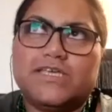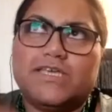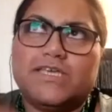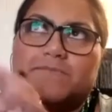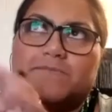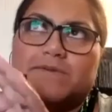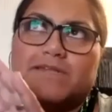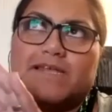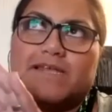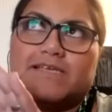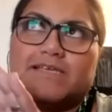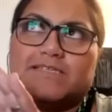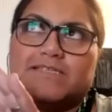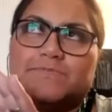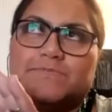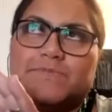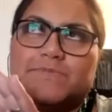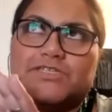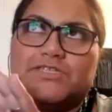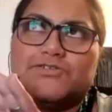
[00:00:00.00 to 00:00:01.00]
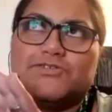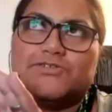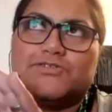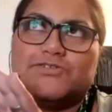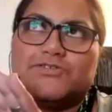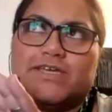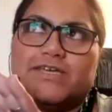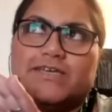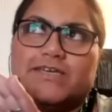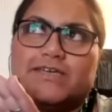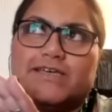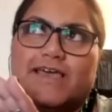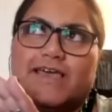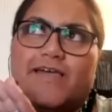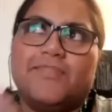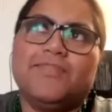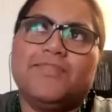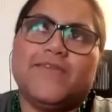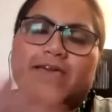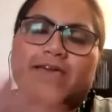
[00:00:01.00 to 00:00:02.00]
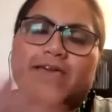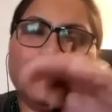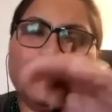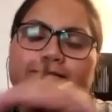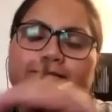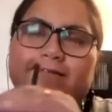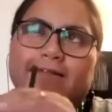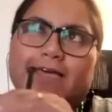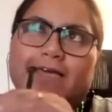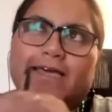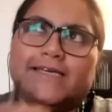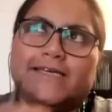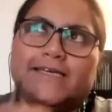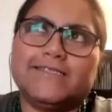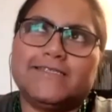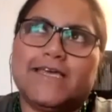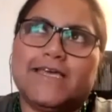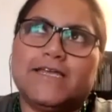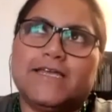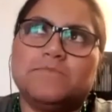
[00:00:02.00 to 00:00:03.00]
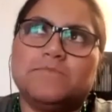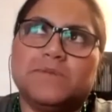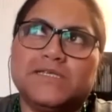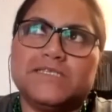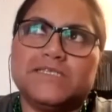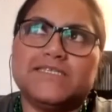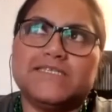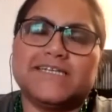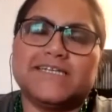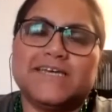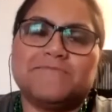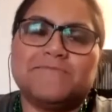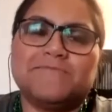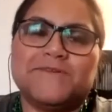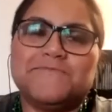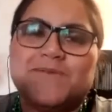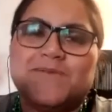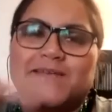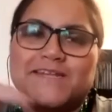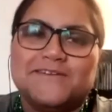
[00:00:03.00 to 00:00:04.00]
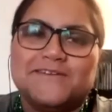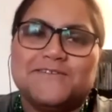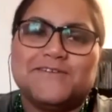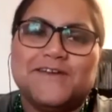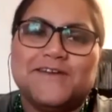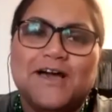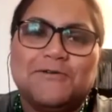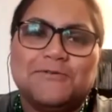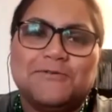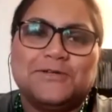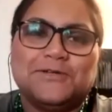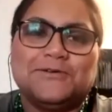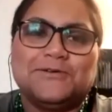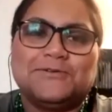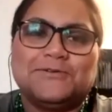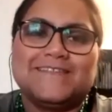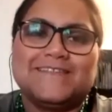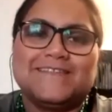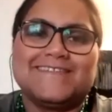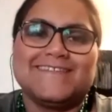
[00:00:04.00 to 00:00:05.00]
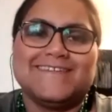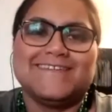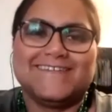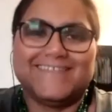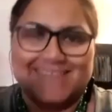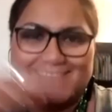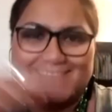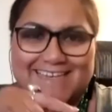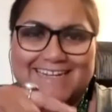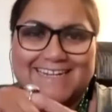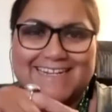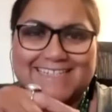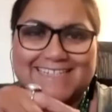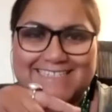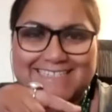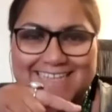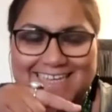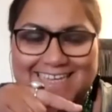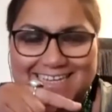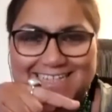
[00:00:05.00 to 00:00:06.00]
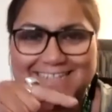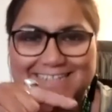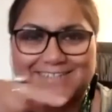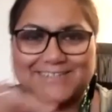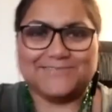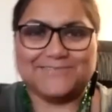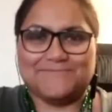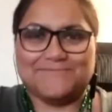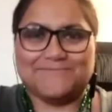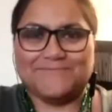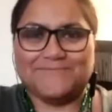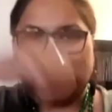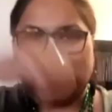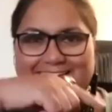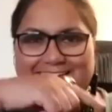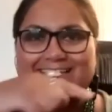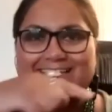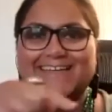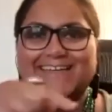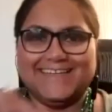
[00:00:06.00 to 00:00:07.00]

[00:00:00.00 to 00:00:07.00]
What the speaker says: to keep it as a mystery, and then, like, say in a month's time, depending on how it goes, then I'll tie it to my